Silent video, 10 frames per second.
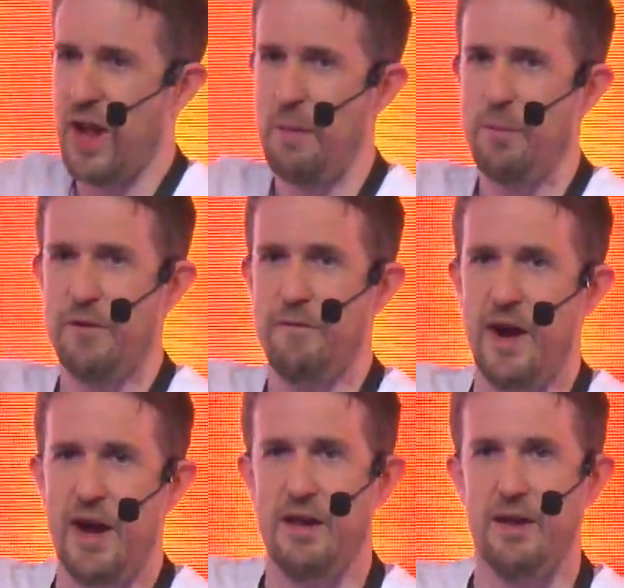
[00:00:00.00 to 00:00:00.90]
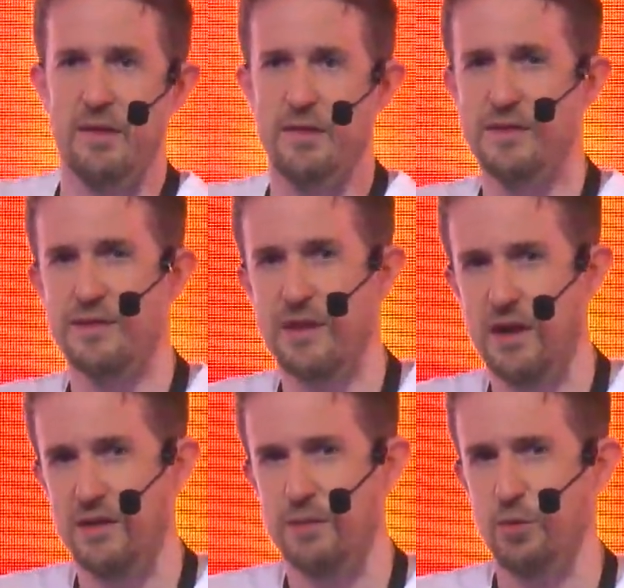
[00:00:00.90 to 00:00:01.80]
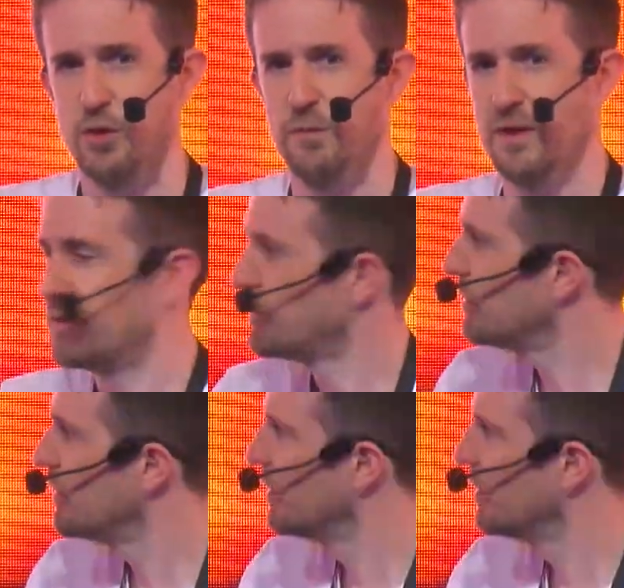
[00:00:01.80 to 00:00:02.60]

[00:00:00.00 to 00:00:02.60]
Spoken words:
amplify the subtlest movements.